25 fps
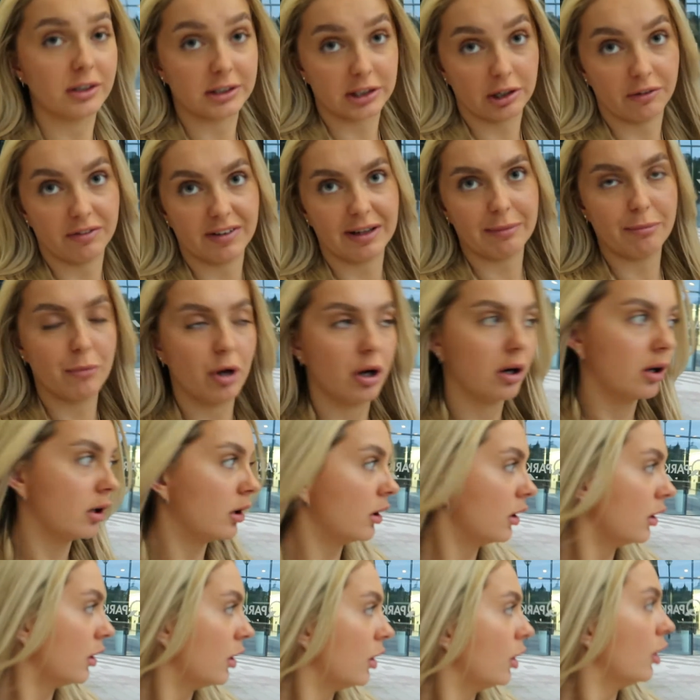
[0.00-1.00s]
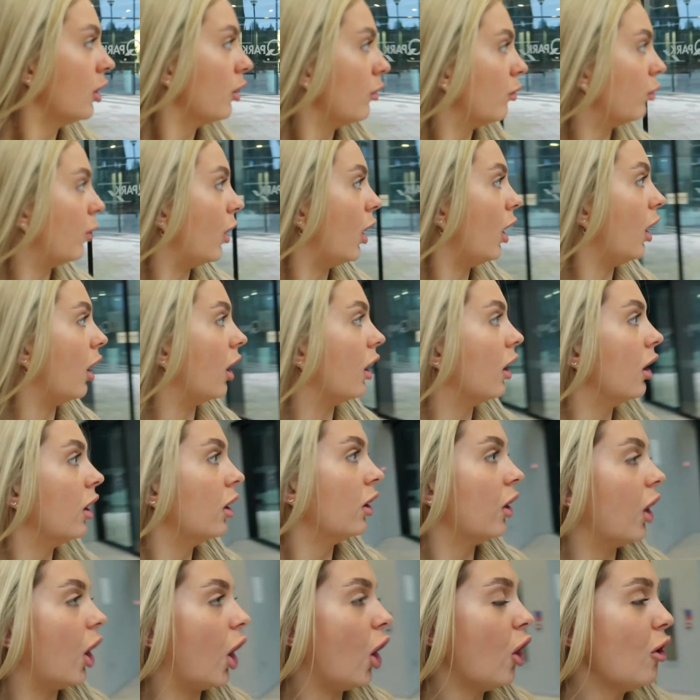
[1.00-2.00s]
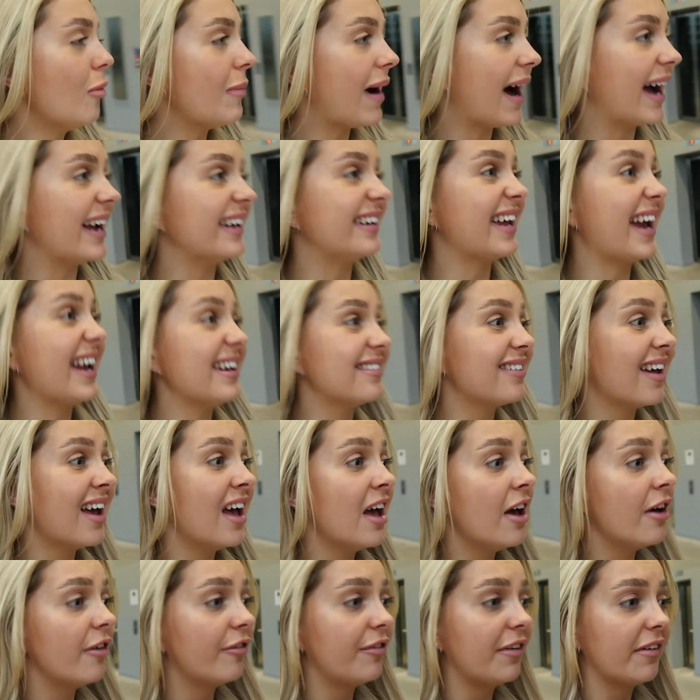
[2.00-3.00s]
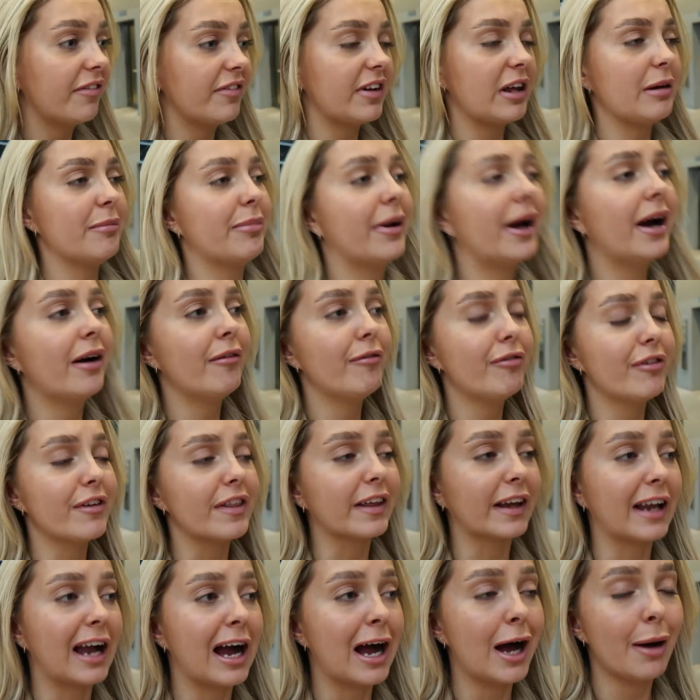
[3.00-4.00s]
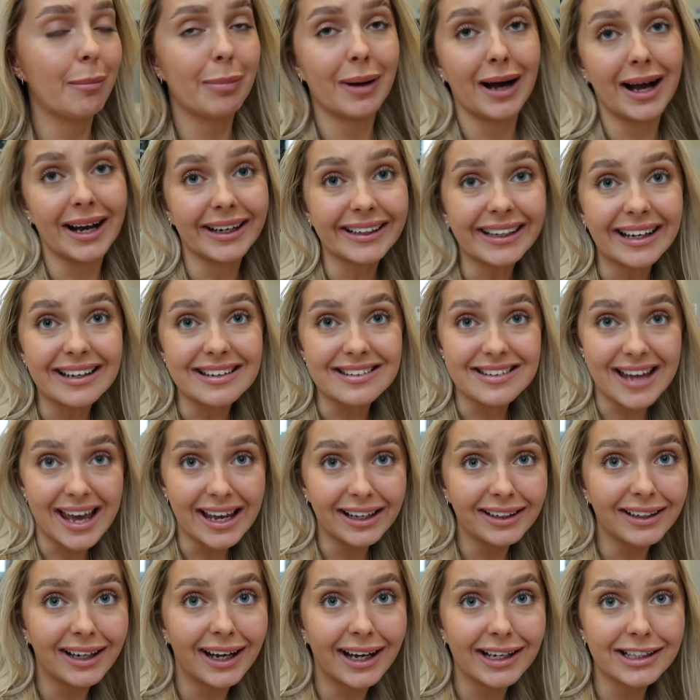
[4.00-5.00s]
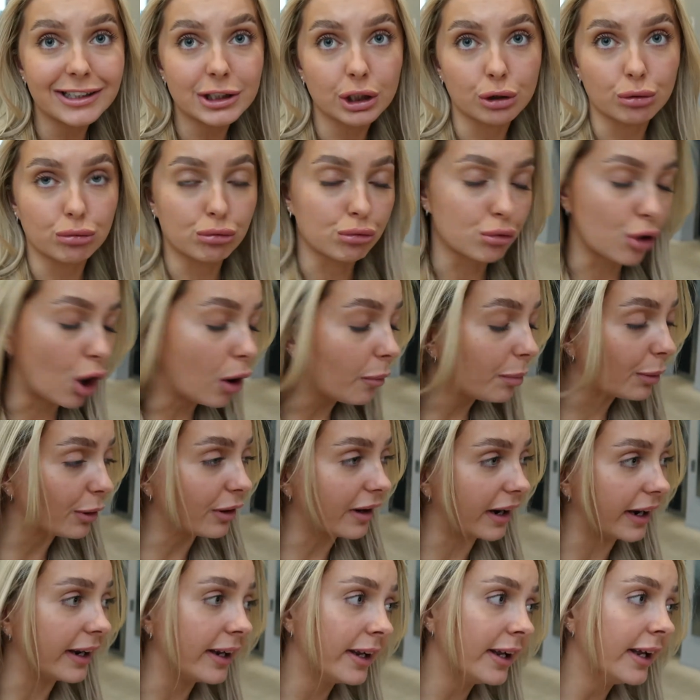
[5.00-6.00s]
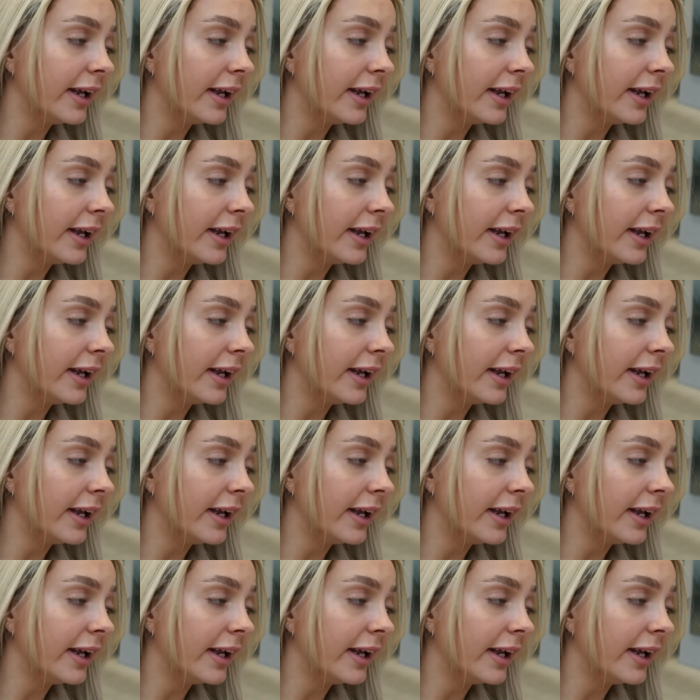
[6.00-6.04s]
because I'm not. What? Oh my days. £15 for the car park, a daylight robbery,